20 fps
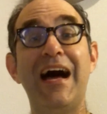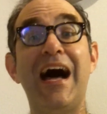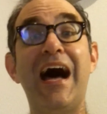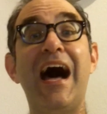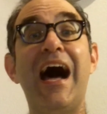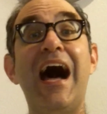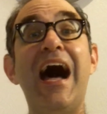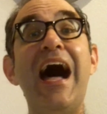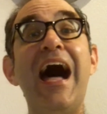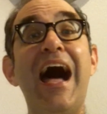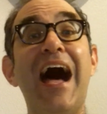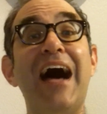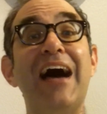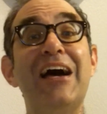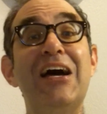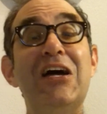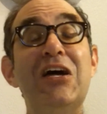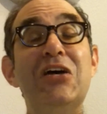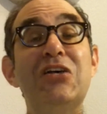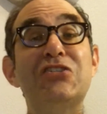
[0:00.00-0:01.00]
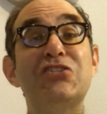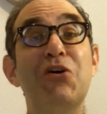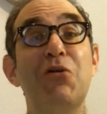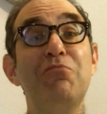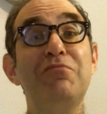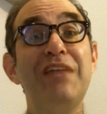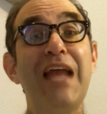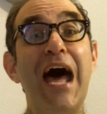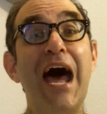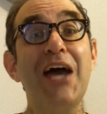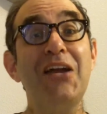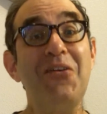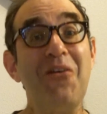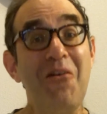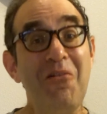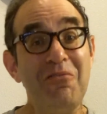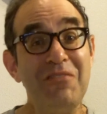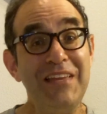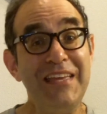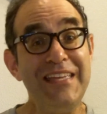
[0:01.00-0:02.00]
Aha! So not
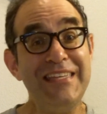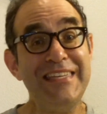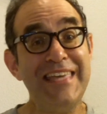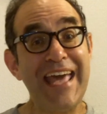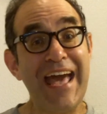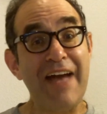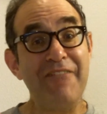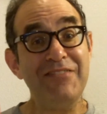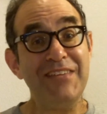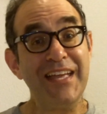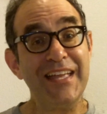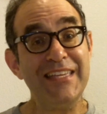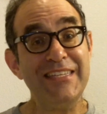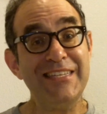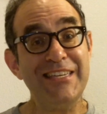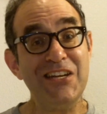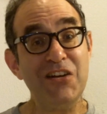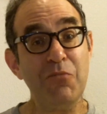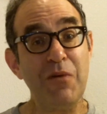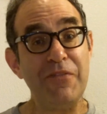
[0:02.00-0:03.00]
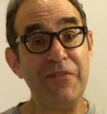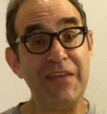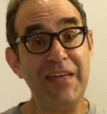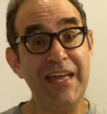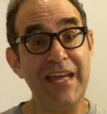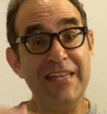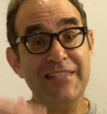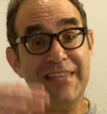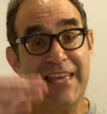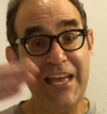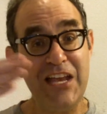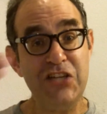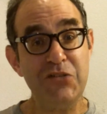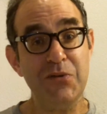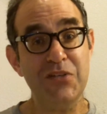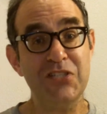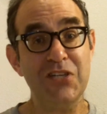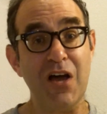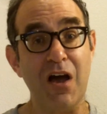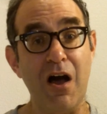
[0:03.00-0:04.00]
only do you have to consider what the kids'
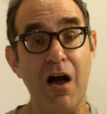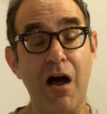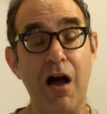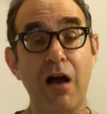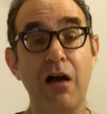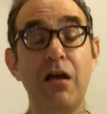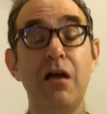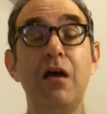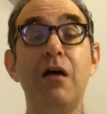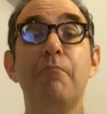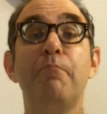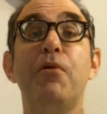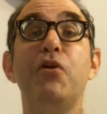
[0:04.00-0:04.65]
interests are,